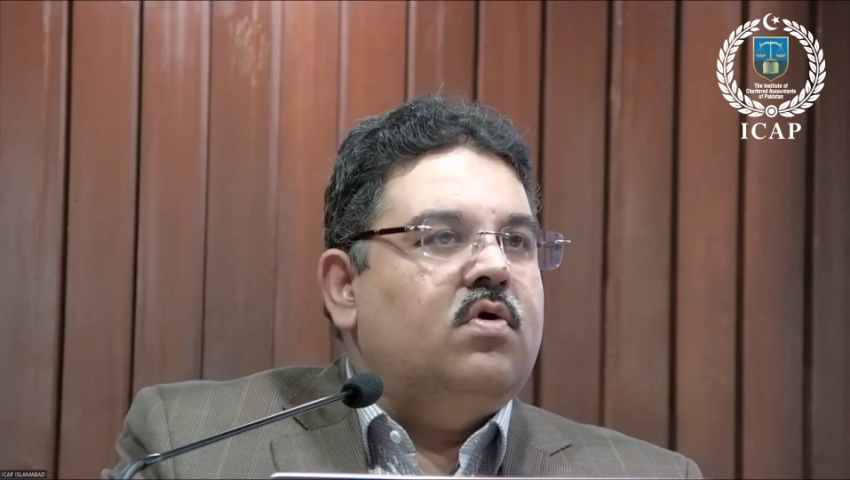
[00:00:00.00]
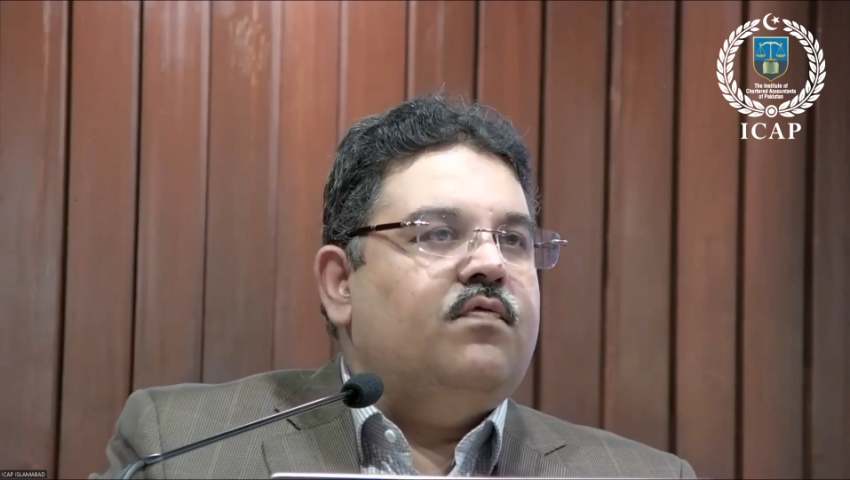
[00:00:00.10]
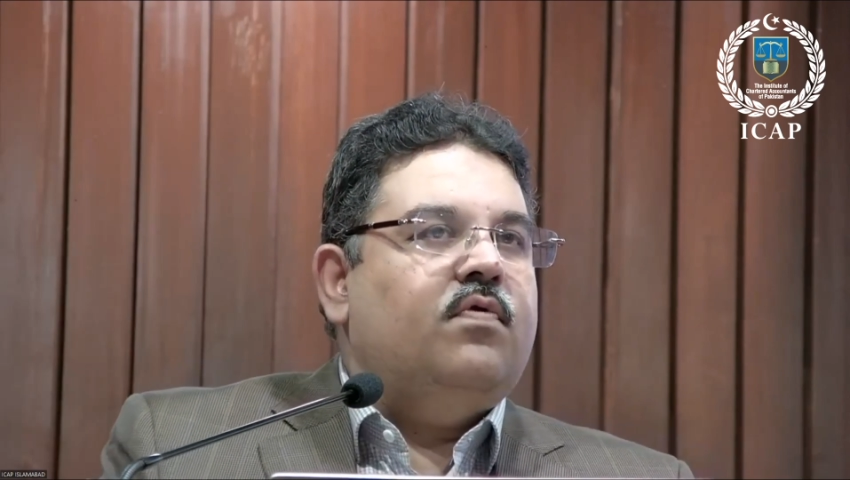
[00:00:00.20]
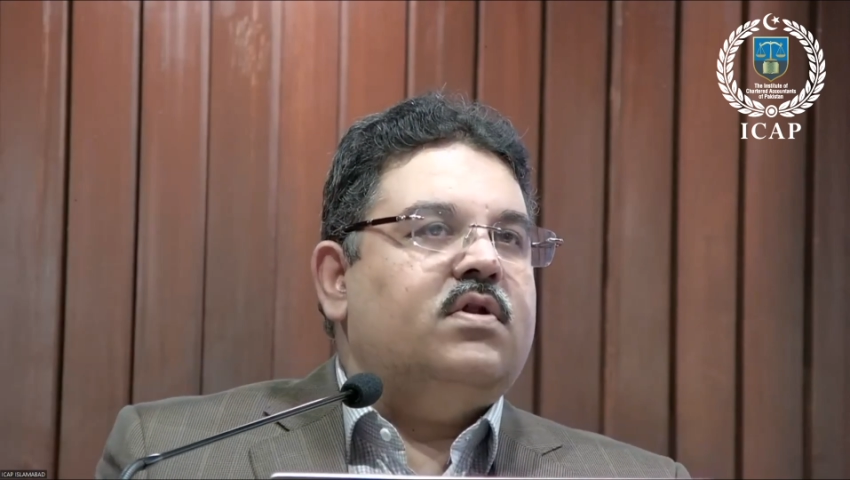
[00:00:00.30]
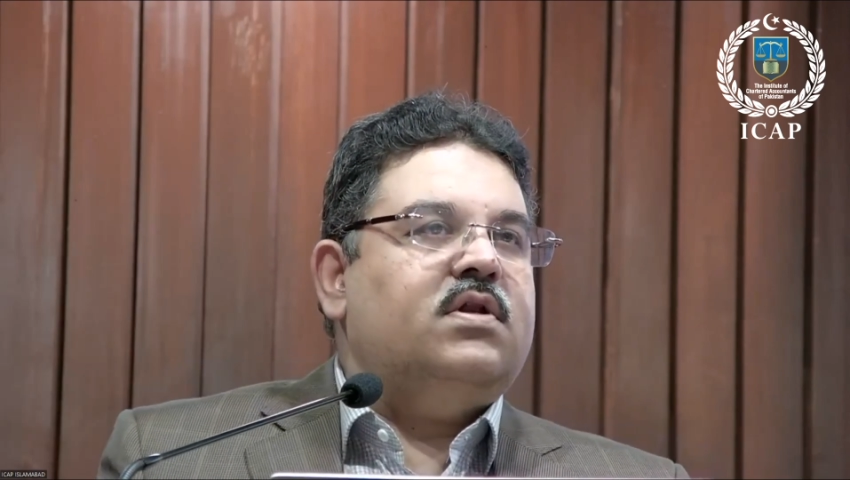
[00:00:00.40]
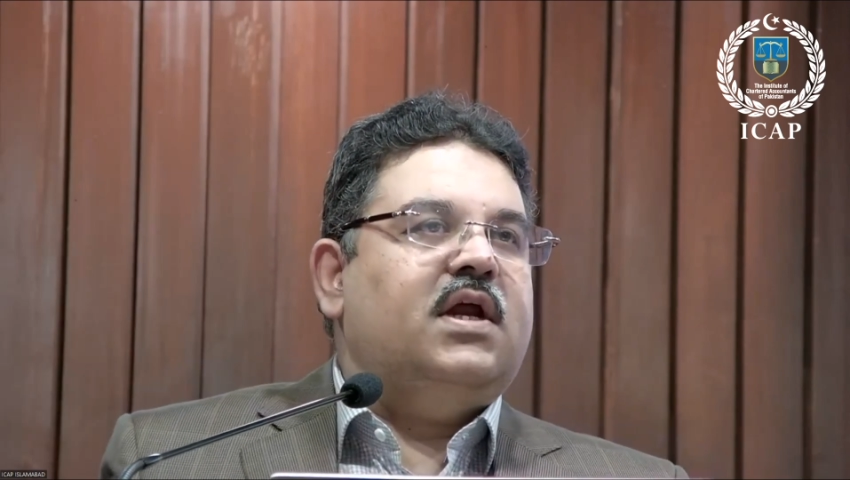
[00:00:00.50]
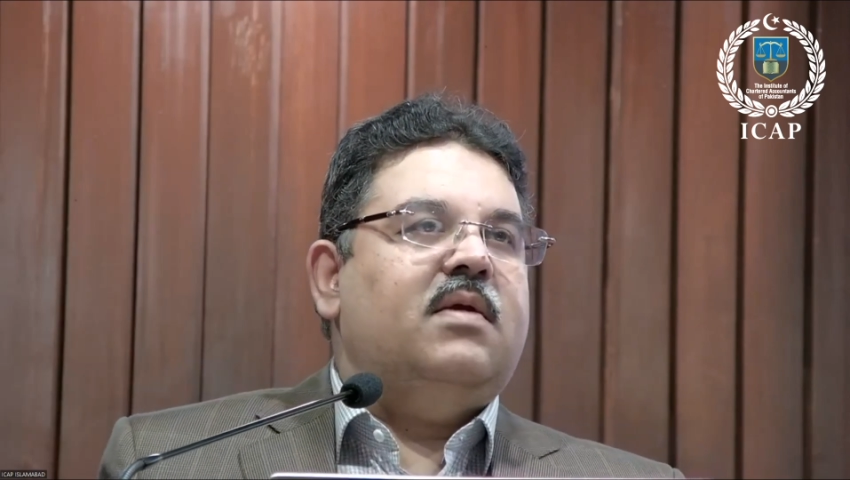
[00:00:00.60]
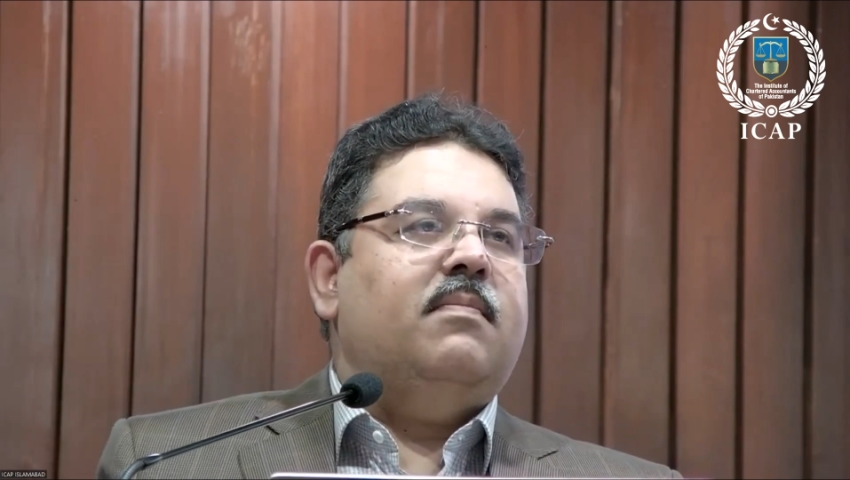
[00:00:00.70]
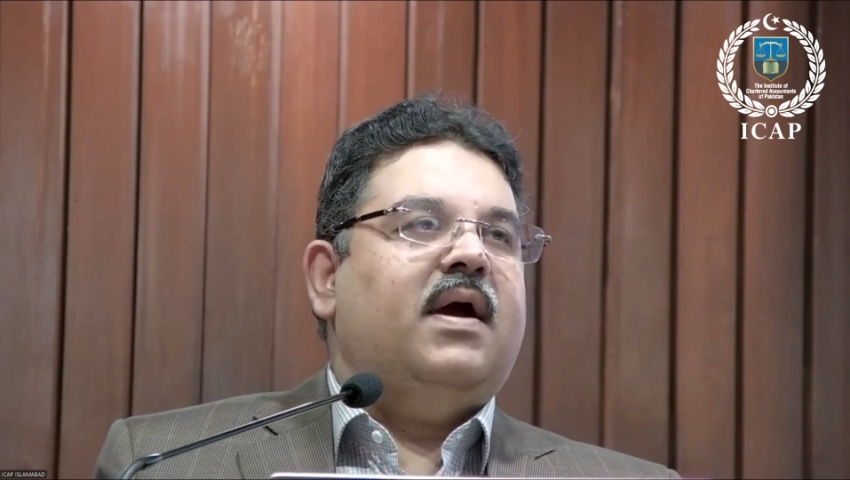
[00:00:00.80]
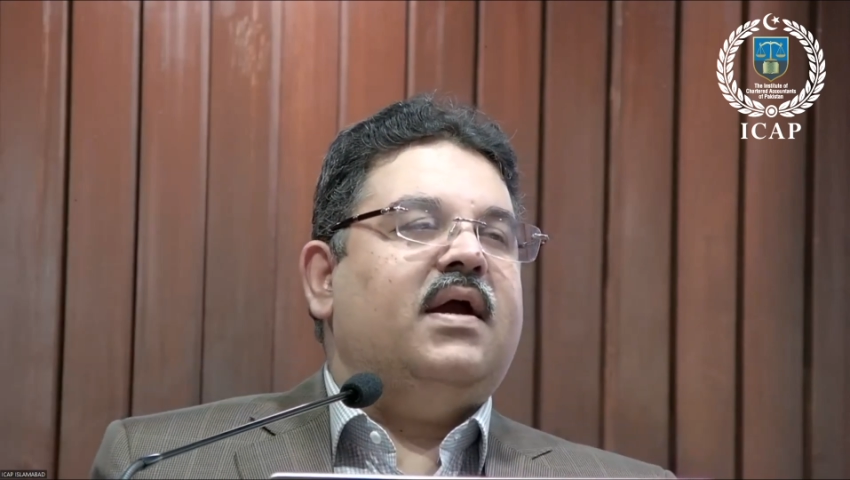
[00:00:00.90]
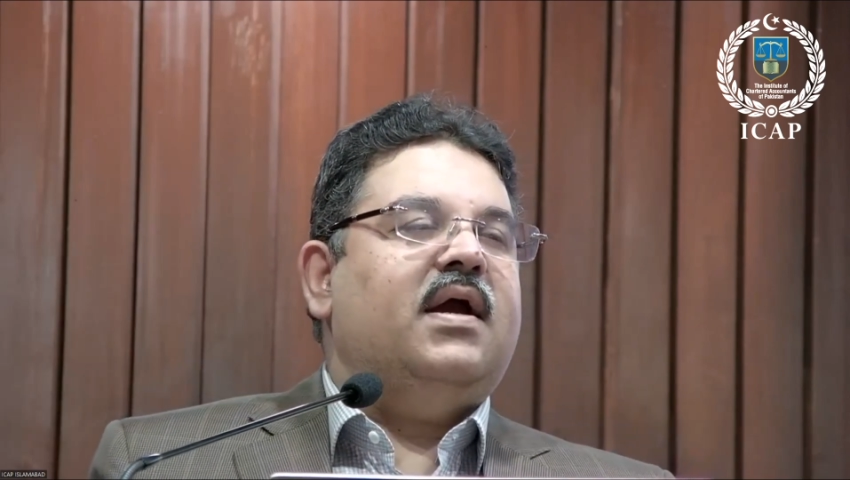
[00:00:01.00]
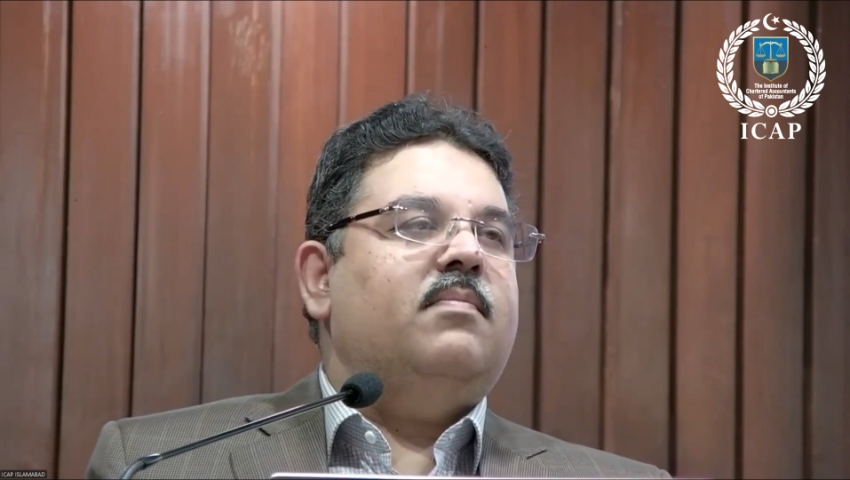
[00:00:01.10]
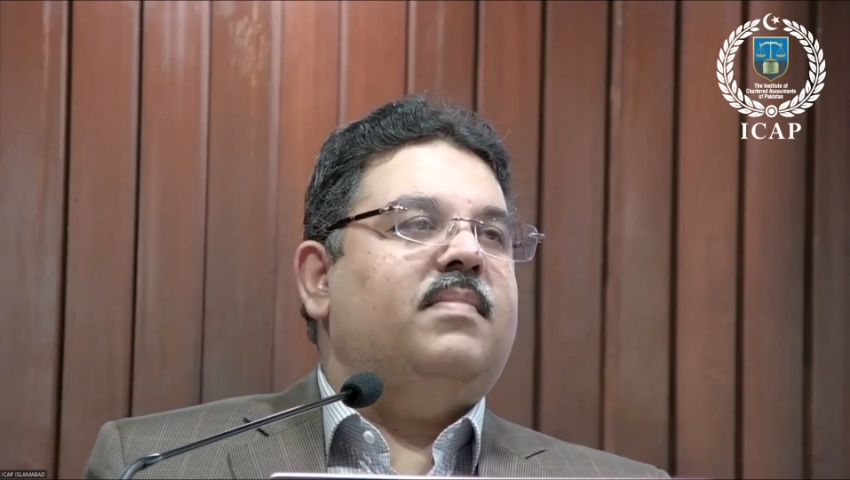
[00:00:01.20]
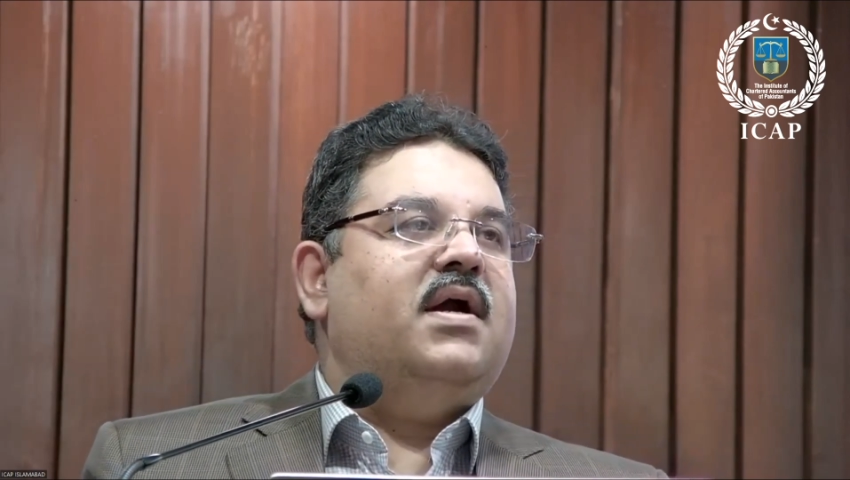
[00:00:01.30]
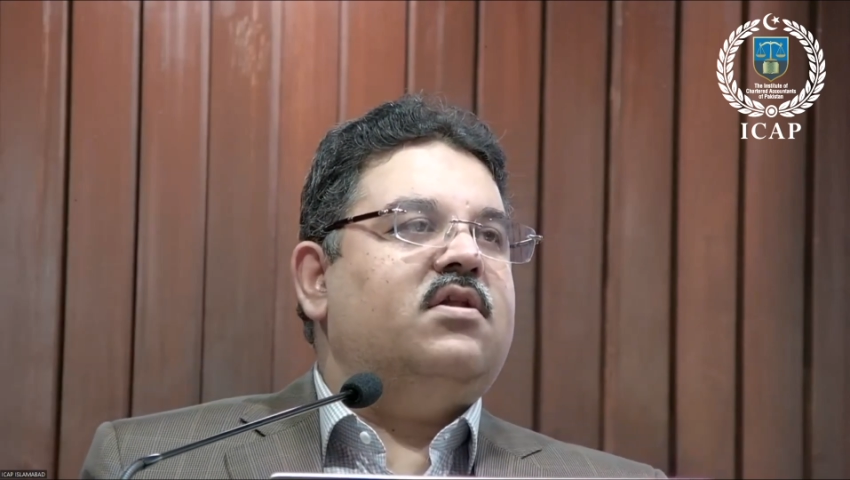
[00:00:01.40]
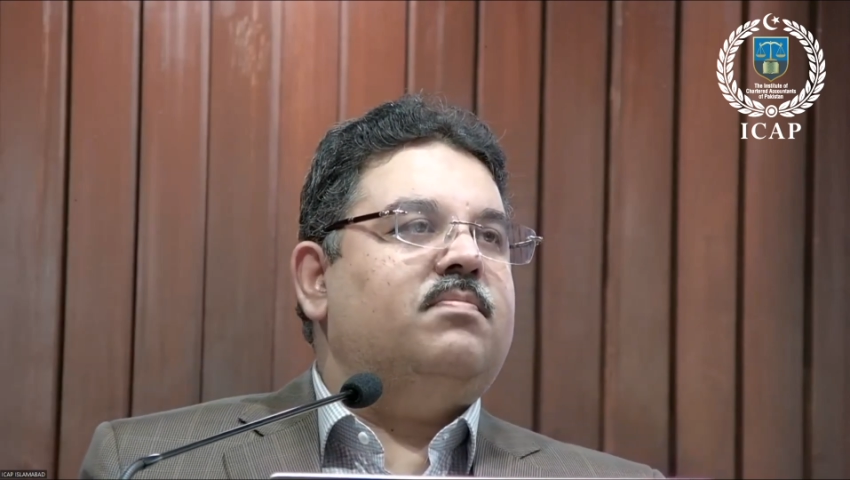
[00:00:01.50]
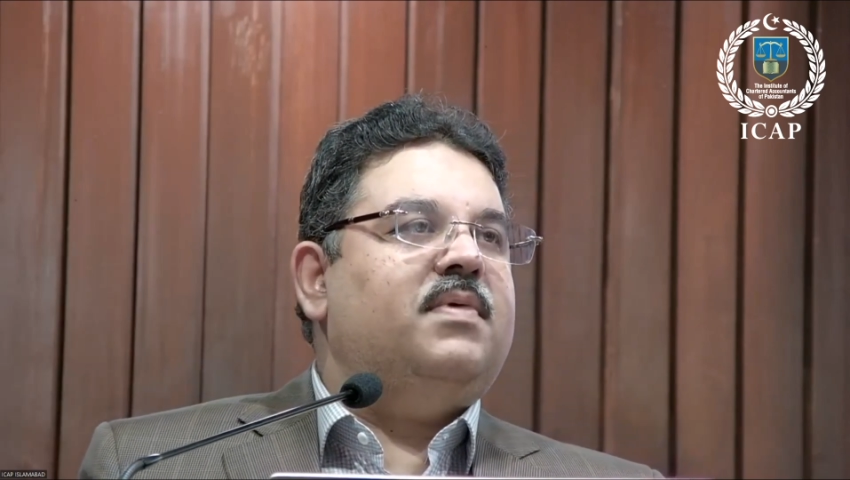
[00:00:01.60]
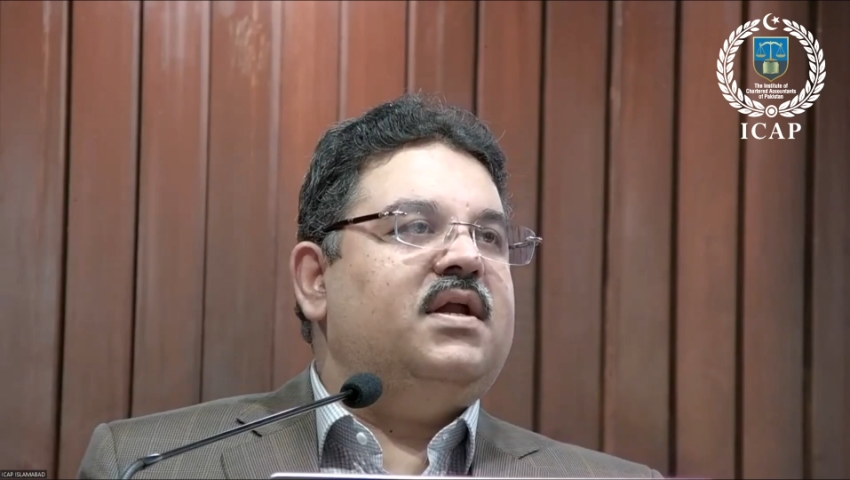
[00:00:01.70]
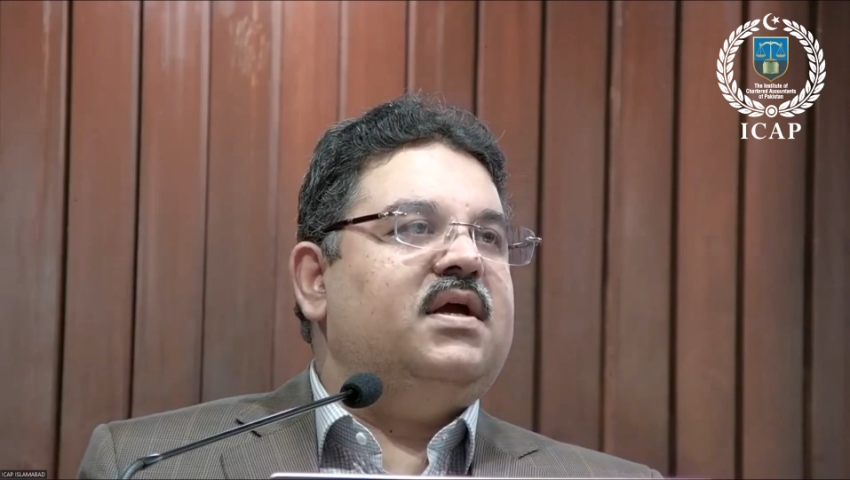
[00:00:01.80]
for staying back and participating